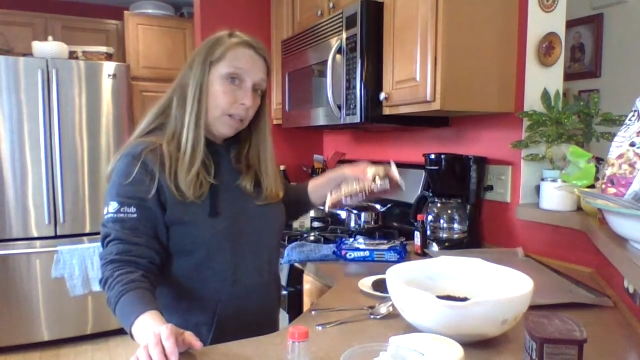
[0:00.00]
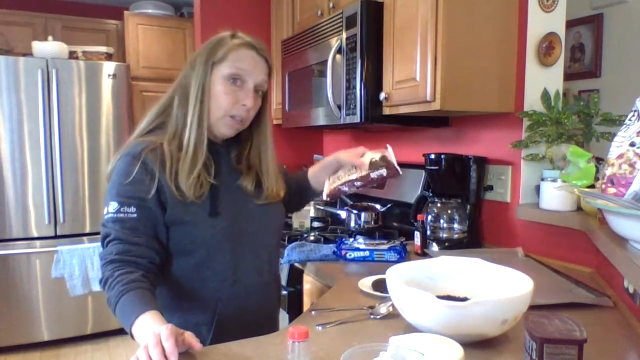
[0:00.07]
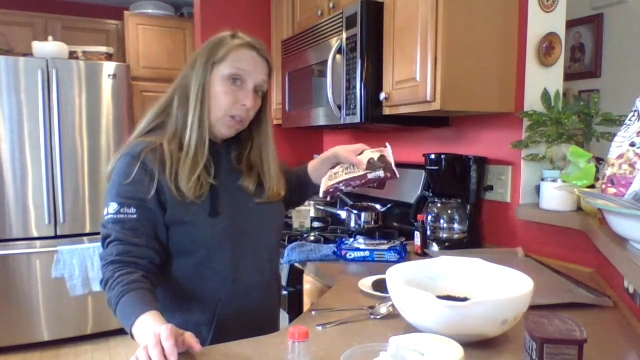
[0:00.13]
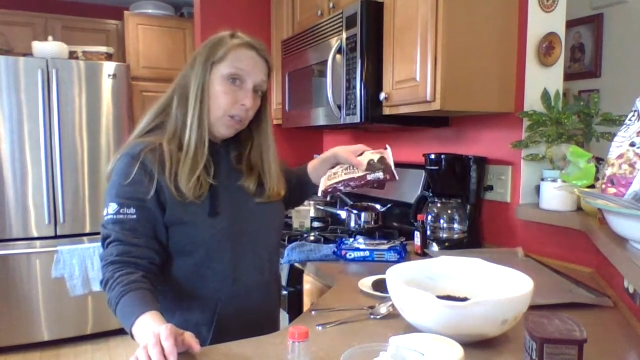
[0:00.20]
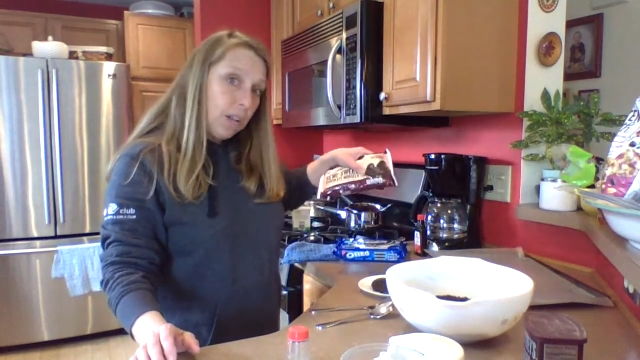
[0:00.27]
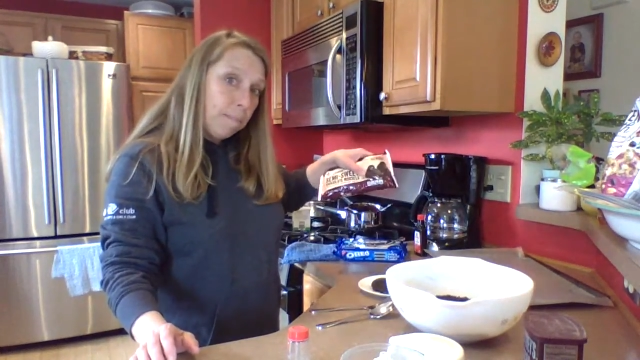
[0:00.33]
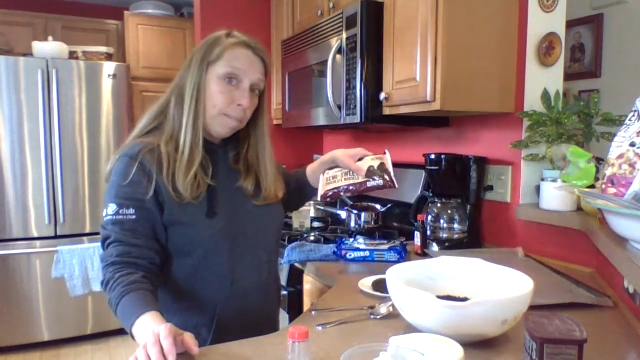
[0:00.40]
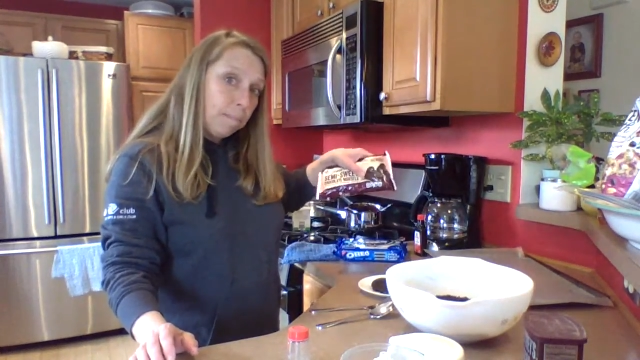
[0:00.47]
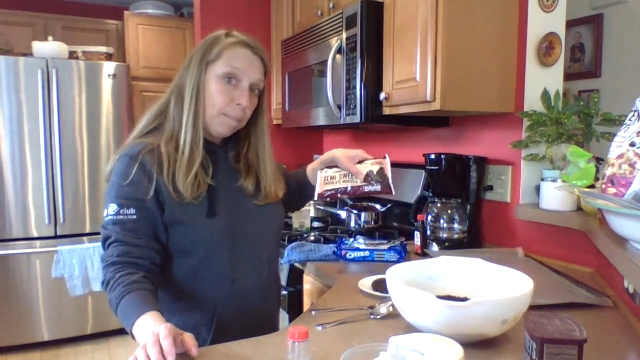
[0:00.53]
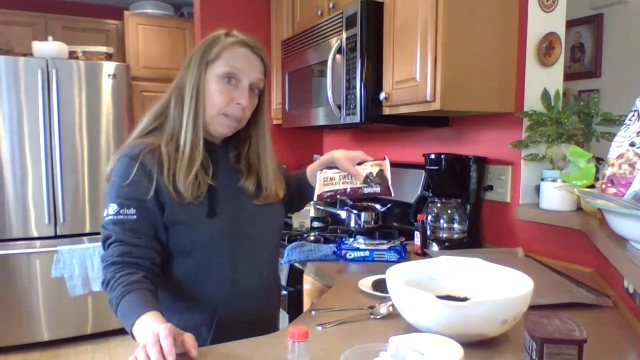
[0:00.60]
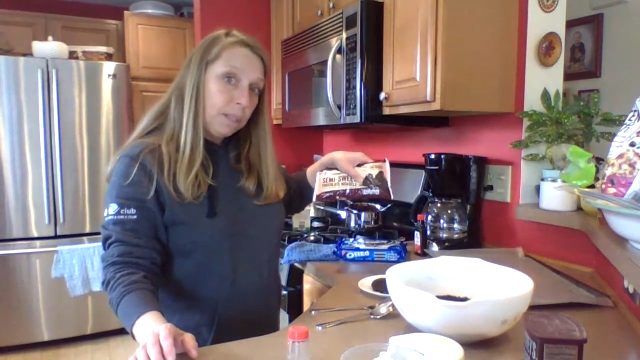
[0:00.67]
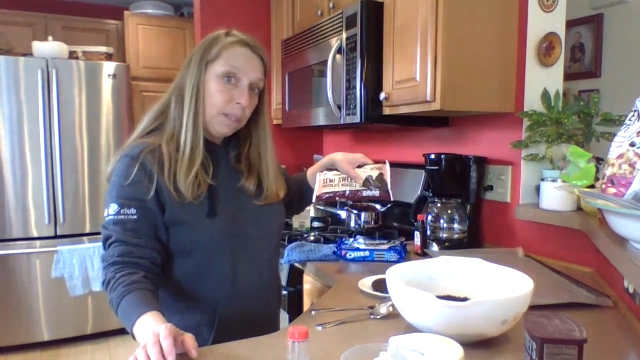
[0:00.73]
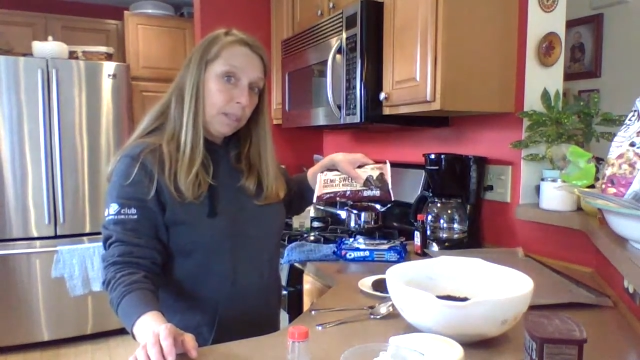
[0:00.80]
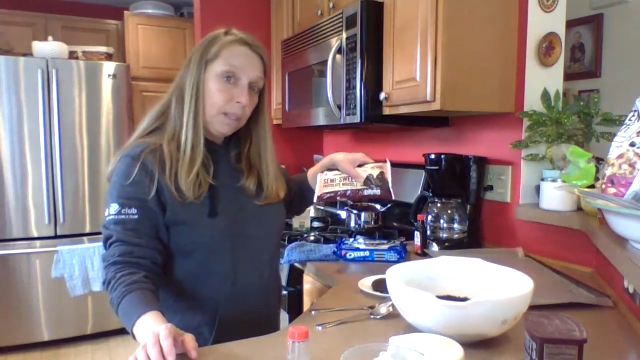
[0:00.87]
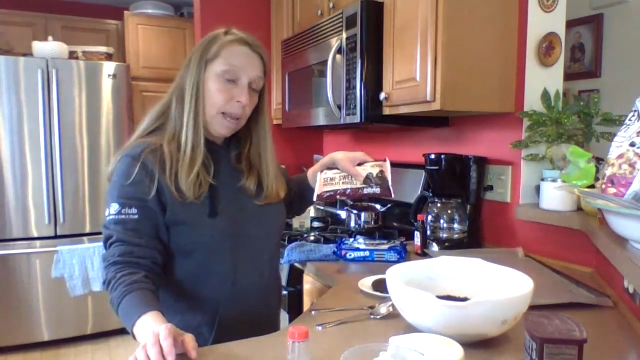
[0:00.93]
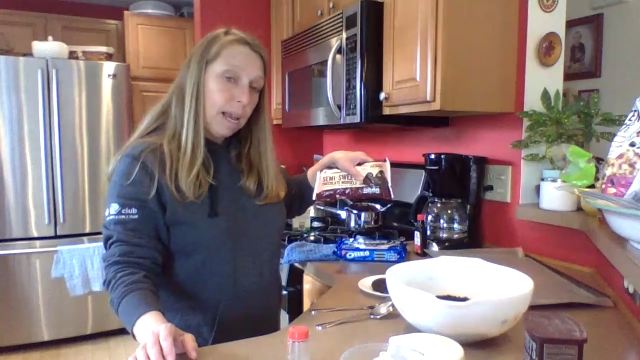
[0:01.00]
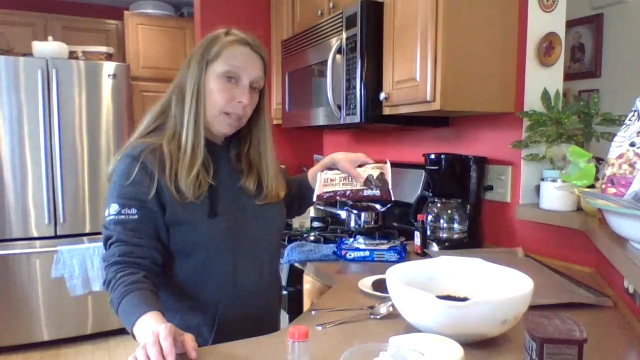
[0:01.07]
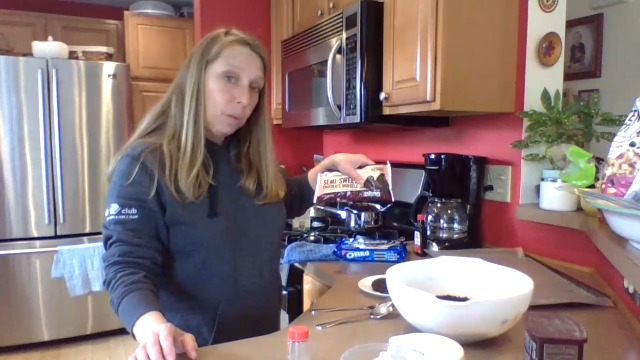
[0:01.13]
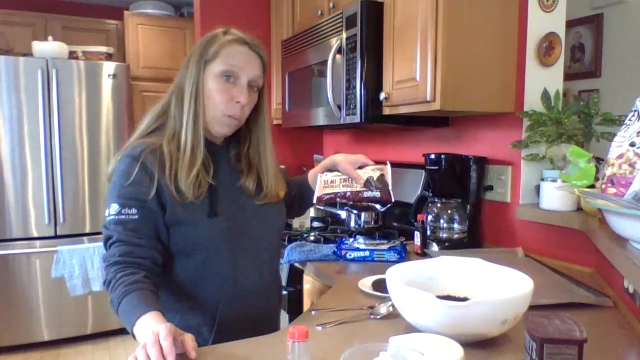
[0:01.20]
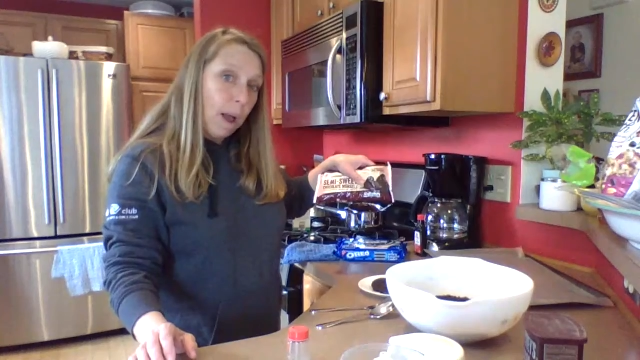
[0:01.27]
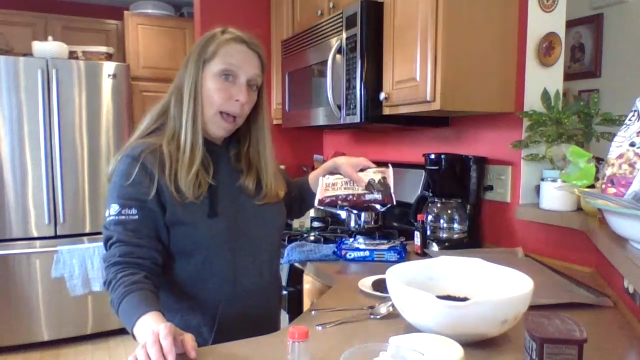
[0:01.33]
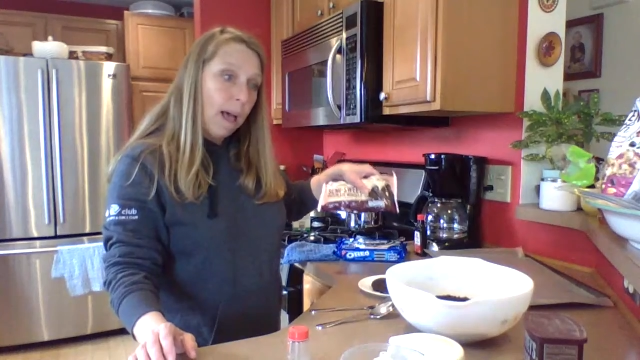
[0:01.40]
chips
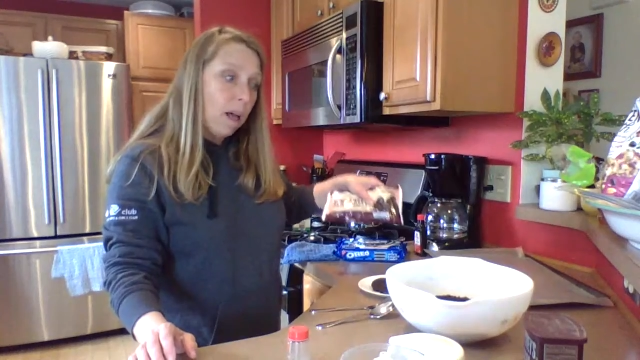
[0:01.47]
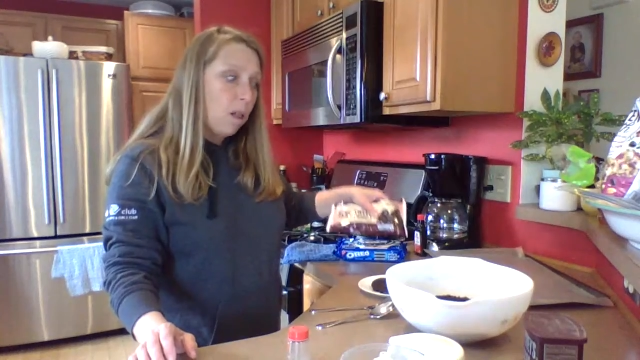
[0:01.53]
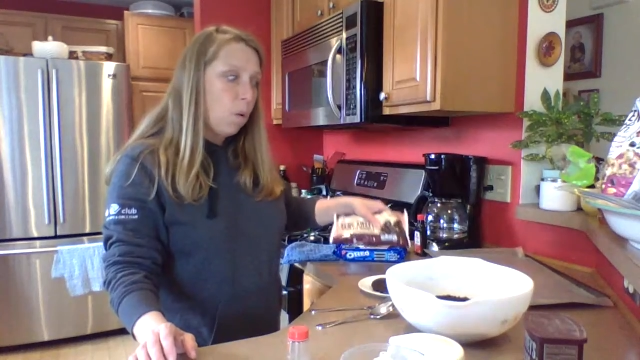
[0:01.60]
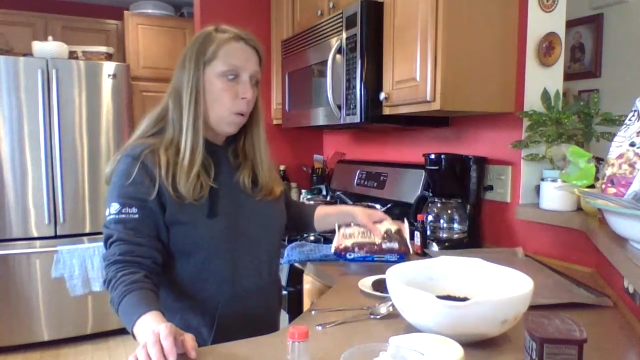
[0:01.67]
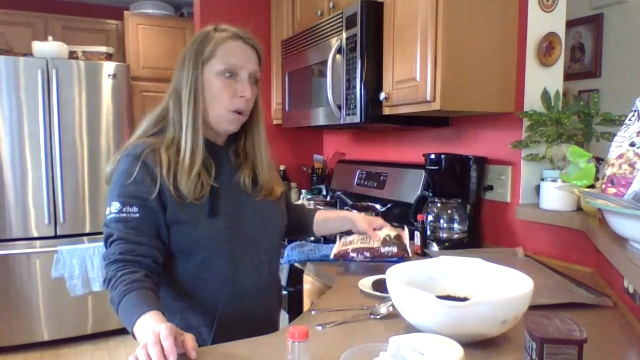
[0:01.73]
as well,